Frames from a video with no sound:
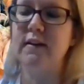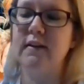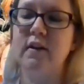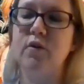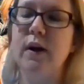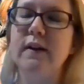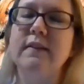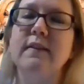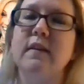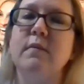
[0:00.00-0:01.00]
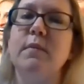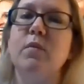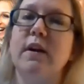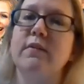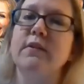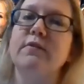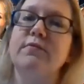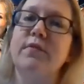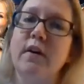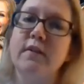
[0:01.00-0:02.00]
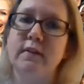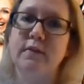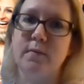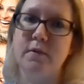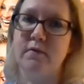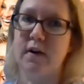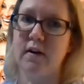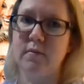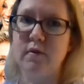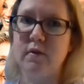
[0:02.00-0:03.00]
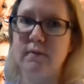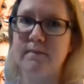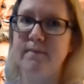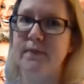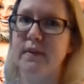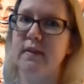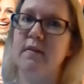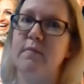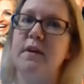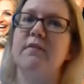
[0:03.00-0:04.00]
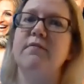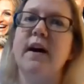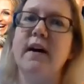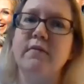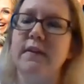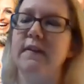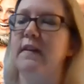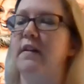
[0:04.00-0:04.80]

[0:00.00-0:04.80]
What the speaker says: the acquaintance is going to be whatever's farthest from the variable. The BFF is going to